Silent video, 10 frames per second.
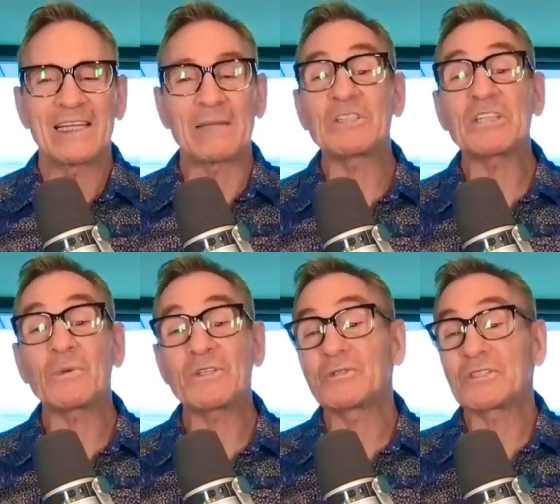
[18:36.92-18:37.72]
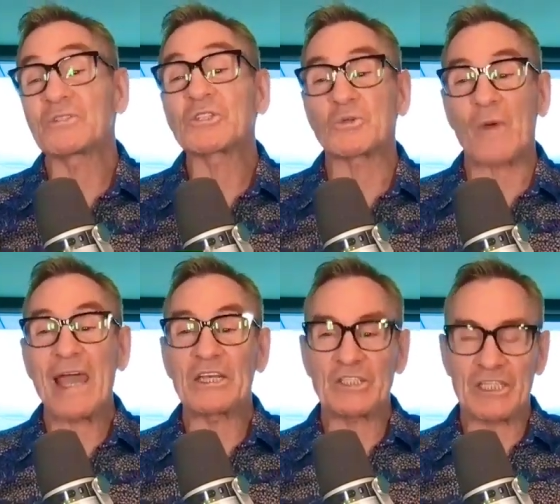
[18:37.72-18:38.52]
Let me share with you some
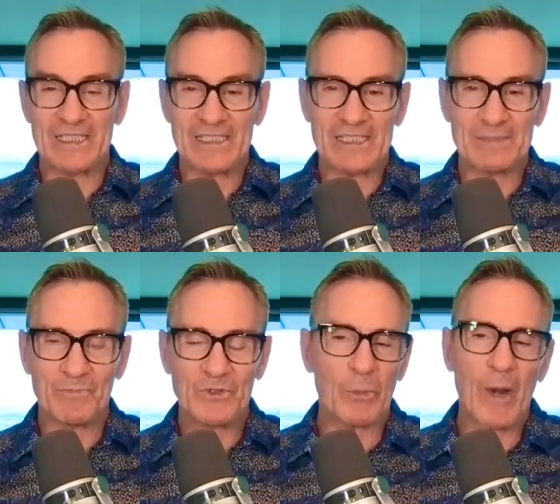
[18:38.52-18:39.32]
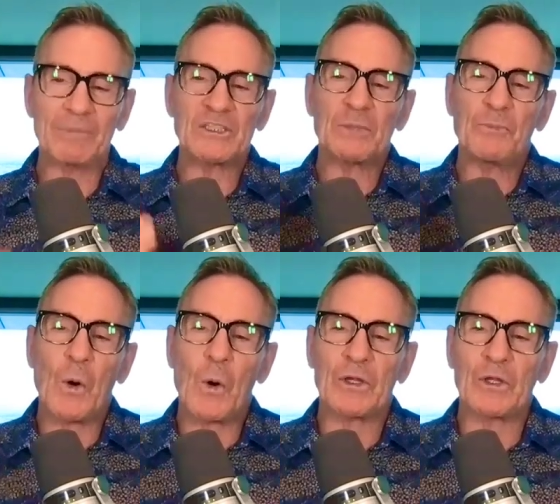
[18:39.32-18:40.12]
strategies to perhaps
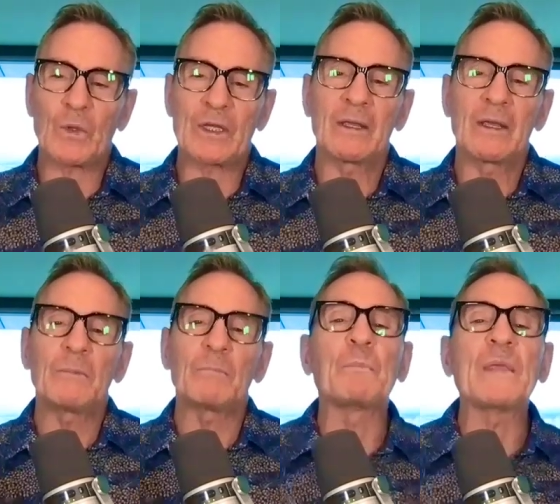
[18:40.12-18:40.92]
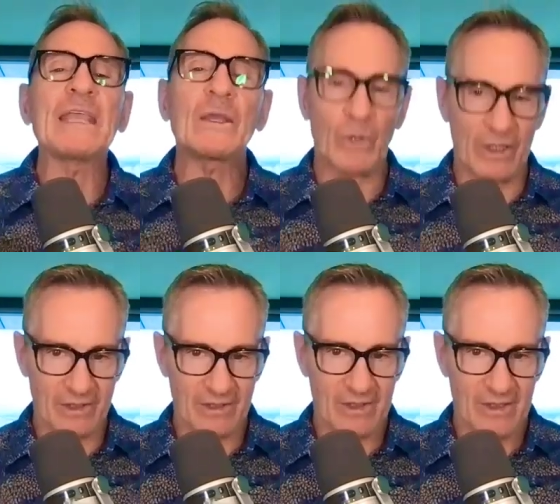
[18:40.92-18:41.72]
support you in being
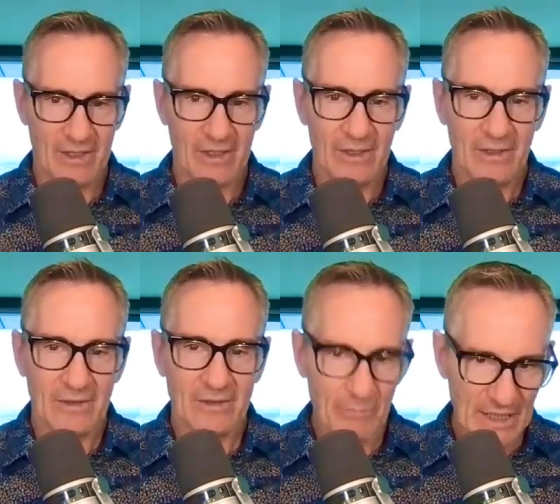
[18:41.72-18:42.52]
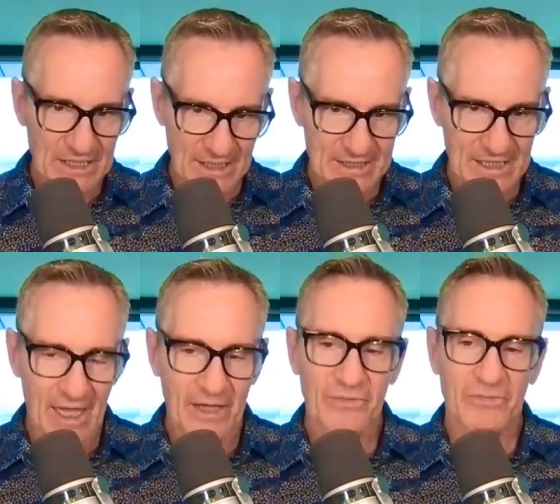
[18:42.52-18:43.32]
with the messiness in
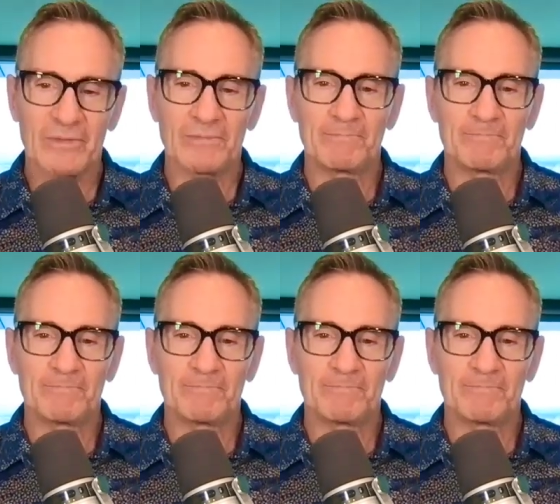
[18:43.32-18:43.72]
life.